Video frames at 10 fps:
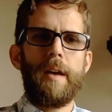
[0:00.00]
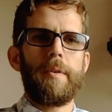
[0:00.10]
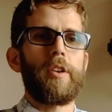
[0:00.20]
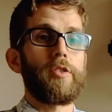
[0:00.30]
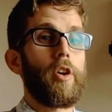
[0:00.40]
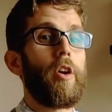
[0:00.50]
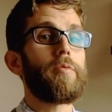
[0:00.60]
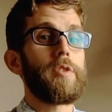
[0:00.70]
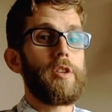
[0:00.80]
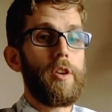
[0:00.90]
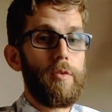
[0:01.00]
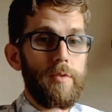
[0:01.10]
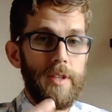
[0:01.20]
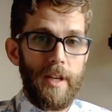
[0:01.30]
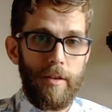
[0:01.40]
because God was
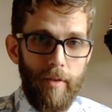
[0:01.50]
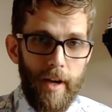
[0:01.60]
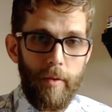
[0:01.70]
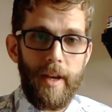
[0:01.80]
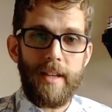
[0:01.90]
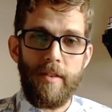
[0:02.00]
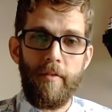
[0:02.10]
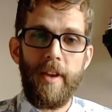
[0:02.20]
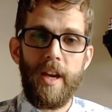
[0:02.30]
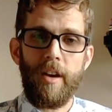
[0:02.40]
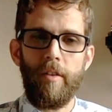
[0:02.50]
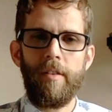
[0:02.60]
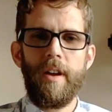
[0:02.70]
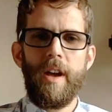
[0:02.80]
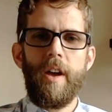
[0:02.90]
using RAGweek as a
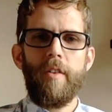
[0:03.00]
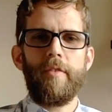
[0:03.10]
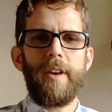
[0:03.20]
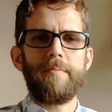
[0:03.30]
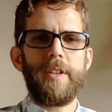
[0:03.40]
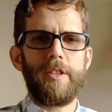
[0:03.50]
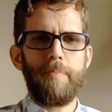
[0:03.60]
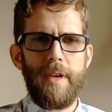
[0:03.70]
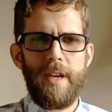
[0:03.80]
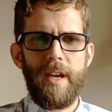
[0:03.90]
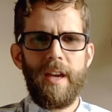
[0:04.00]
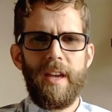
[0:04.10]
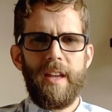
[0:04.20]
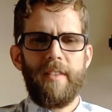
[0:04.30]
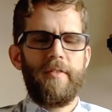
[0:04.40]
vehicle for him to speak,
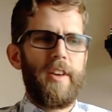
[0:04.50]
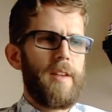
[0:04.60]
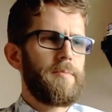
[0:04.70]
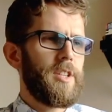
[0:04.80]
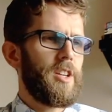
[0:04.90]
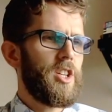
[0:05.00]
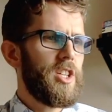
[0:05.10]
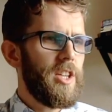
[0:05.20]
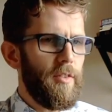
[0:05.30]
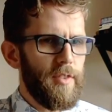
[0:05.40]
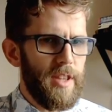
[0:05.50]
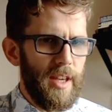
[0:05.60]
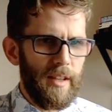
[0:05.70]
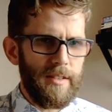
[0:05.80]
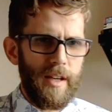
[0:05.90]
for him to shift
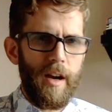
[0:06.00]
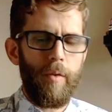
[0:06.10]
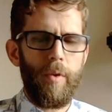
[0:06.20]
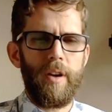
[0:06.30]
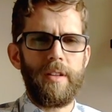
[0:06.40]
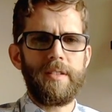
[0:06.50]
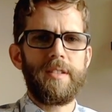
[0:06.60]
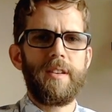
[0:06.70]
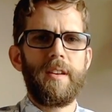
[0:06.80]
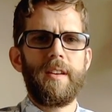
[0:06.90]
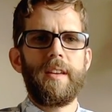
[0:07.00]
things in our worlds.